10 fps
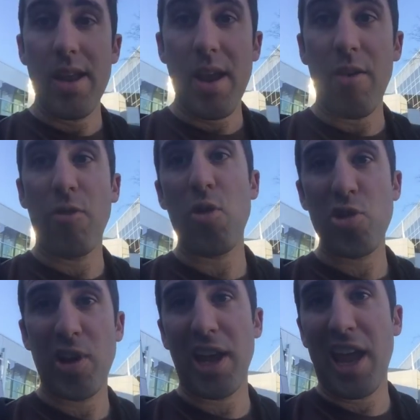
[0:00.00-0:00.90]
Now,
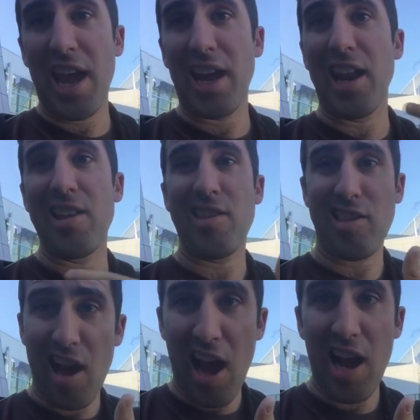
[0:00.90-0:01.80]
unfortunately, I can't get
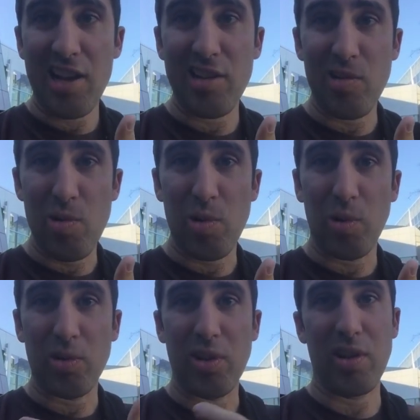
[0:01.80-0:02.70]
inside to
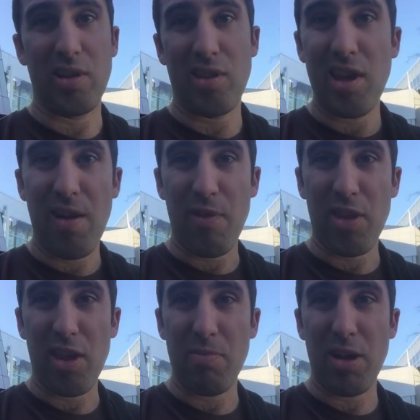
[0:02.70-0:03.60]
Google to see
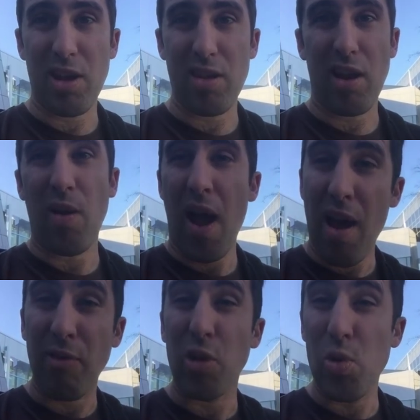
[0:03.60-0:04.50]
everything because I don't
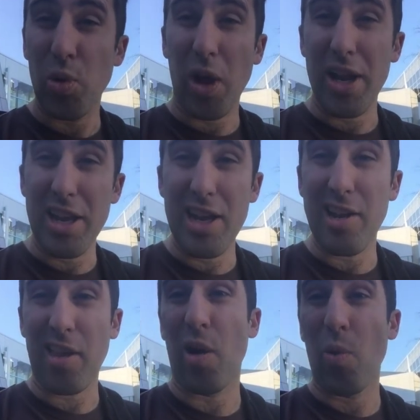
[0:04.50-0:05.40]
have a Google I D
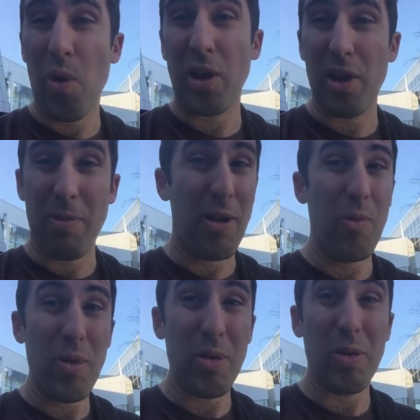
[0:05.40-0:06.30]
because I don't work here, but I
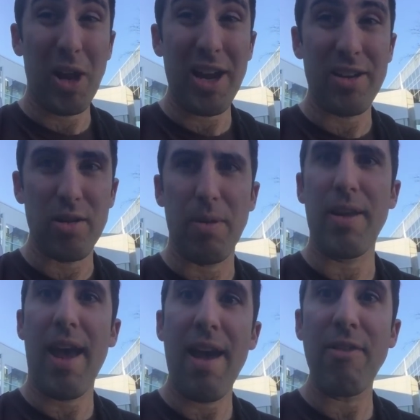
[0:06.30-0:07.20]
really would like to. But
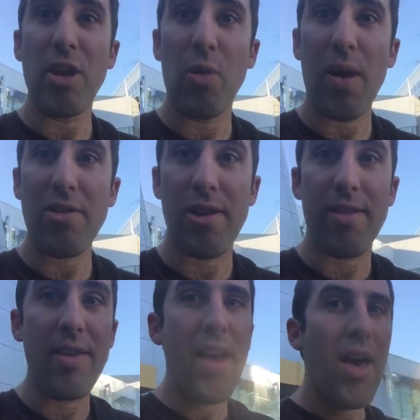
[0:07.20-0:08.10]
if you have any
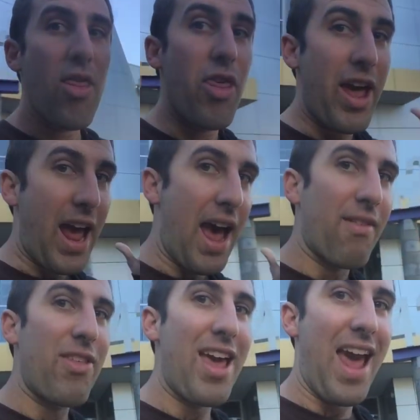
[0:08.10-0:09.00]
questions, they
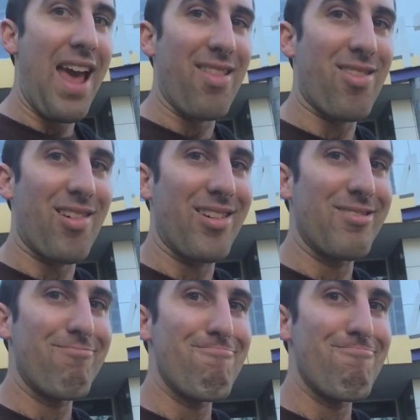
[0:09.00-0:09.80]
have the answer.